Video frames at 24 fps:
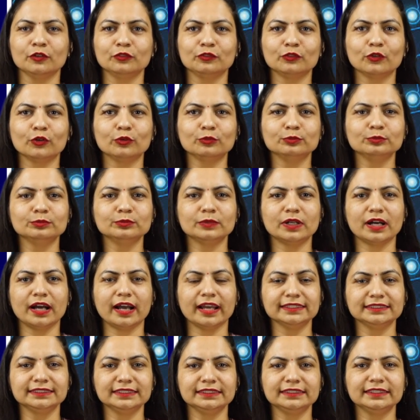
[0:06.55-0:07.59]
from
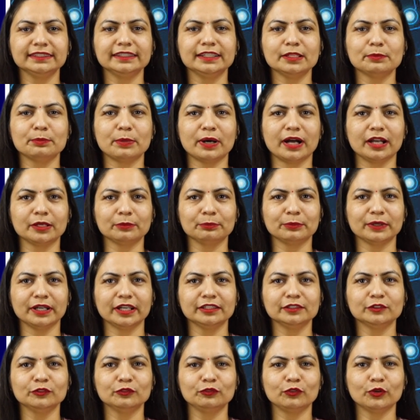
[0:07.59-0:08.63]
ICT
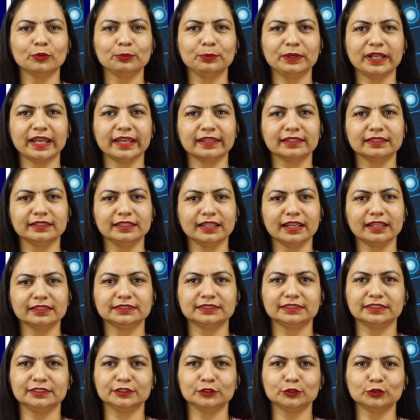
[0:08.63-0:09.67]
department from Tecnia
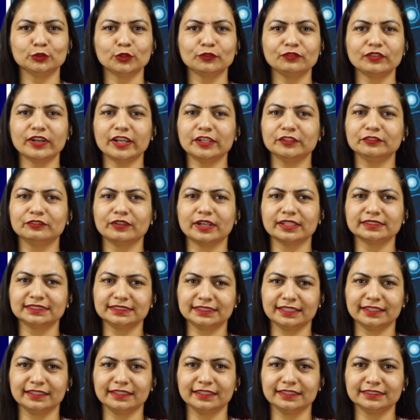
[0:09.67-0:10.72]
Institute of Advanced
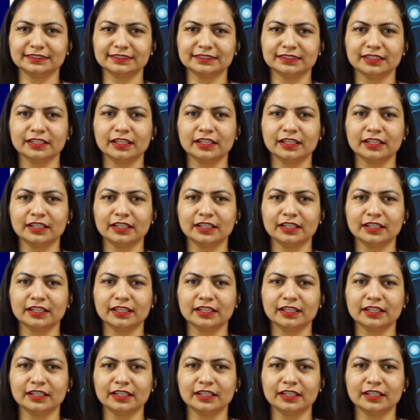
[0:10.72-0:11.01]
Studies.